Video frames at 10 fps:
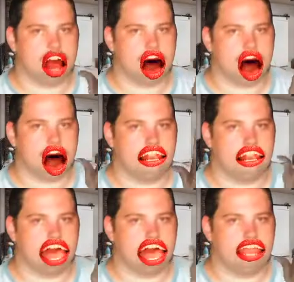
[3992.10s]
Like
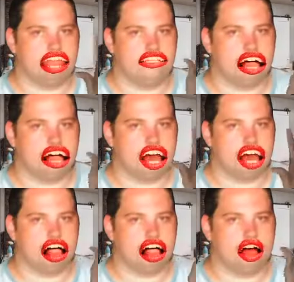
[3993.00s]
it's
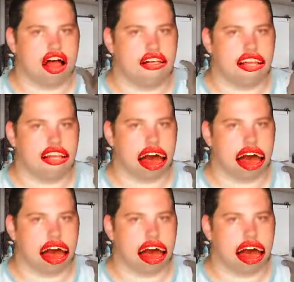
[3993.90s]
nauseating to look at.